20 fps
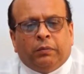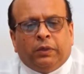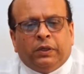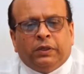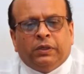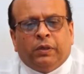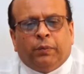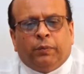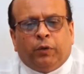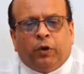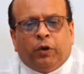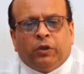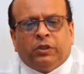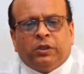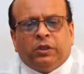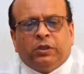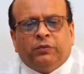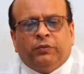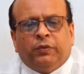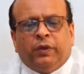is a
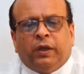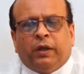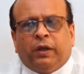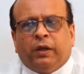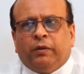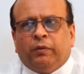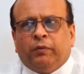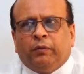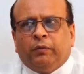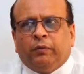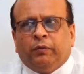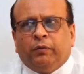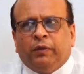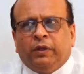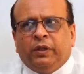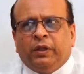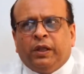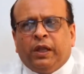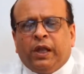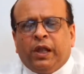process where,
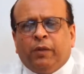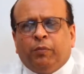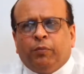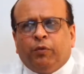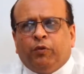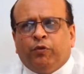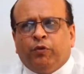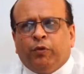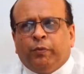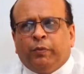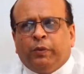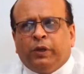with the help of a